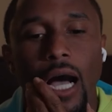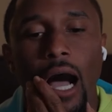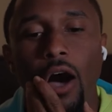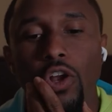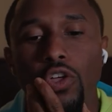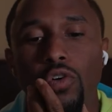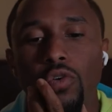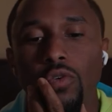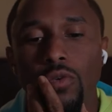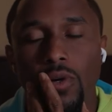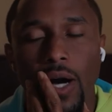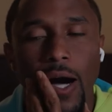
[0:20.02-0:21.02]
How do
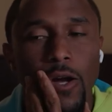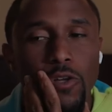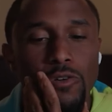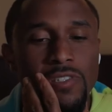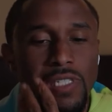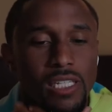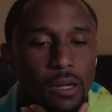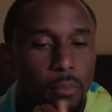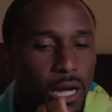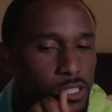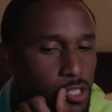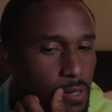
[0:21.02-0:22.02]
you see the
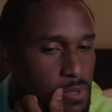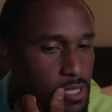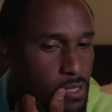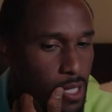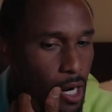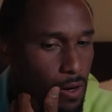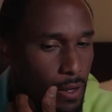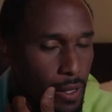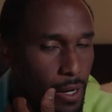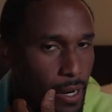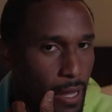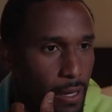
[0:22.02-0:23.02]
matchups and how
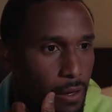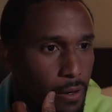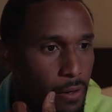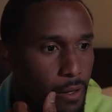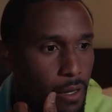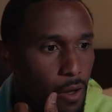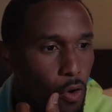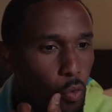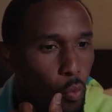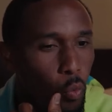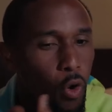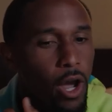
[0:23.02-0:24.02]
like
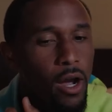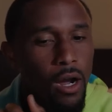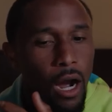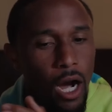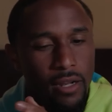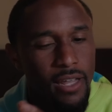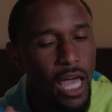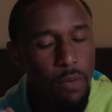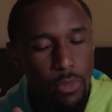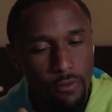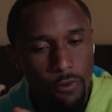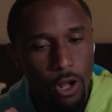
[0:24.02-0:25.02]
where are they a
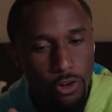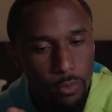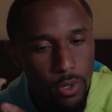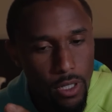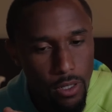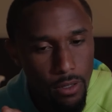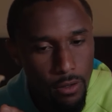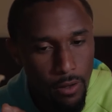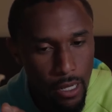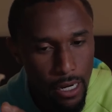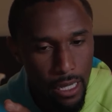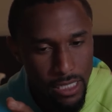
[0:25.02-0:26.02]
bit vulnerable,
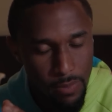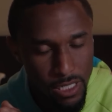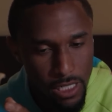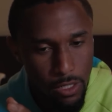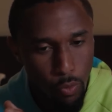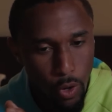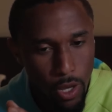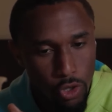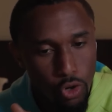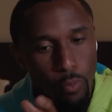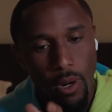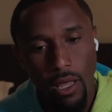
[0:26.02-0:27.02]
especially the way
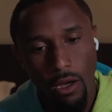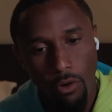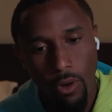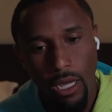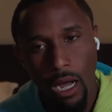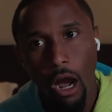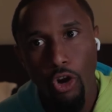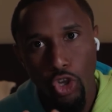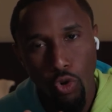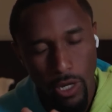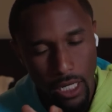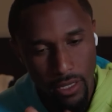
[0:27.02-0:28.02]
you play or like how you
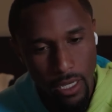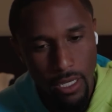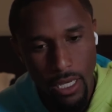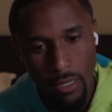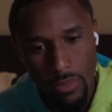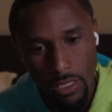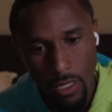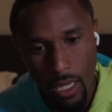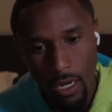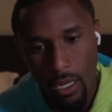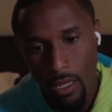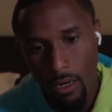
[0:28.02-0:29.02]
look at their games,
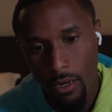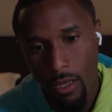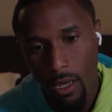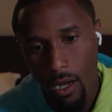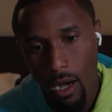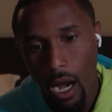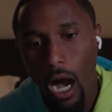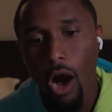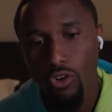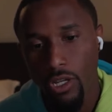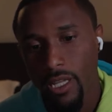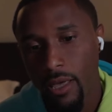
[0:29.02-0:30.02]
and then how
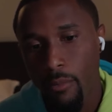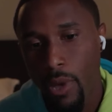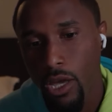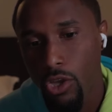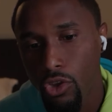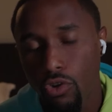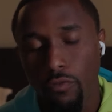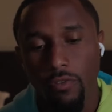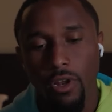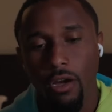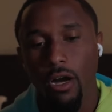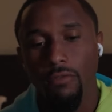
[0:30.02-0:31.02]
do they make you
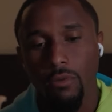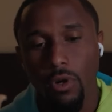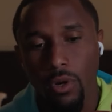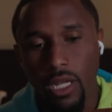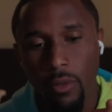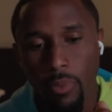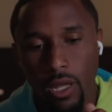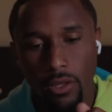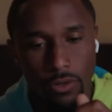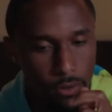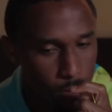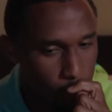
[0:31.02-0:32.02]
feel uncomfortable when they play you?